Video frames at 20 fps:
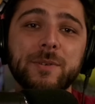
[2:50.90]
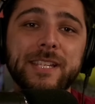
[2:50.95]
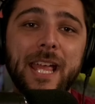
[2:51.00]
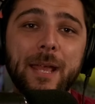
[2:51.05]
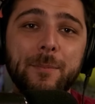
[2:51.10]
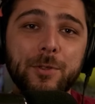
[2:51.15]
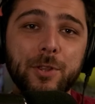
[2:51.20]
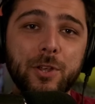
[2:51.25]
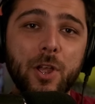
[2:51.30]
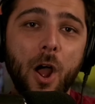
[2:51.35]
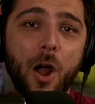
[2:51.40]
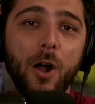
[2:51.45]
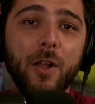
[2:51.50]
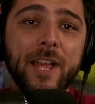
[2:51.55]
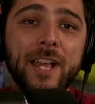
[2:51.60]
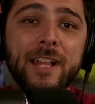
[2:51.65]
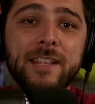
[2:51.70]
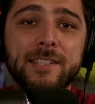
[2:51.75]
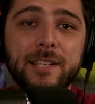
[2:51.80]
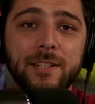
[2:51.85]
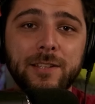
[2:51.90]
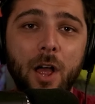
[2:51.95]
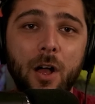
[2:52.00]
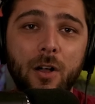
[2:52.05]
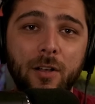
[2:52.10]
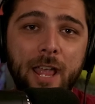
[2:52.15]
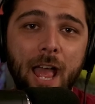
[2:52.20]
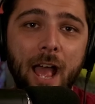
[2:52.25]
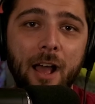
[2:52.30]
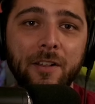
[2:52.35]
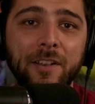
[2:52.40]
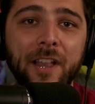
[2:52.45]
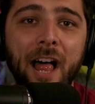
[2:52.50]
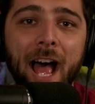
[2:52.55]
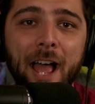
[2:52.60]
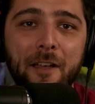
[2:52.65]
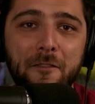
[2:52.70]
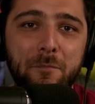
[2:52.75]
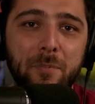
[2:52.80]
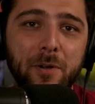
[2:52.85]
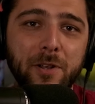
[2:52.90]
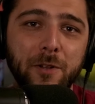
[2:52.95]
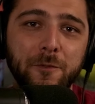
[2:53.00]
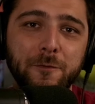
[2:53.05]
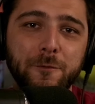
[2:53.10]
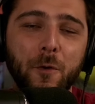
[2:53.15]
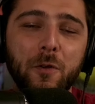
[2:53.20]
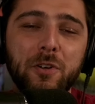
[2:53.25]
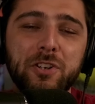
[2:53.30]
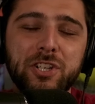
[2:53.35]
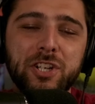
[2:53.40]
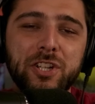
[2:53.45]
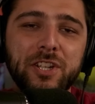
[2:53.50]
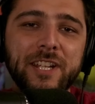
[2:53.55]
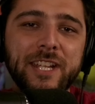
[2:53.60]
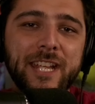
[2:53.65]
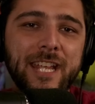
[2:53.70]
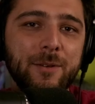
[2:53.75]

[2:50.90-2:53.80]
was able to call into Lolcow Live, but unfortunately Unfortunately,